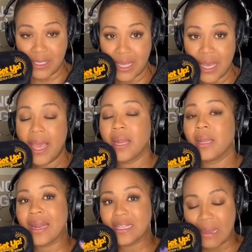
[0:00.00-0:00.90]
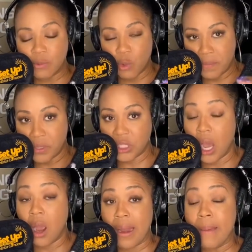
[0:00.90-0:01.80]
And a lot of times we put our
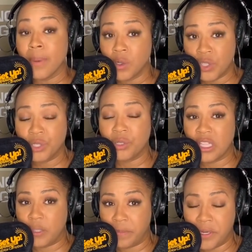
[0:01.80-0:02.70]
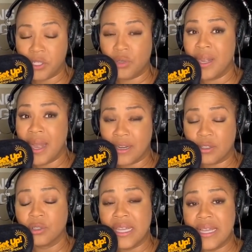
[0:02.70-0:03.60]
emotional and spiritual and natural
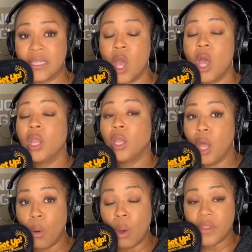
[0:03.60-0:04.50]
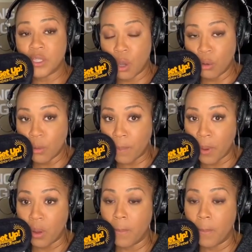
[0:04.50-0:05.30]
needs low on the totem pole,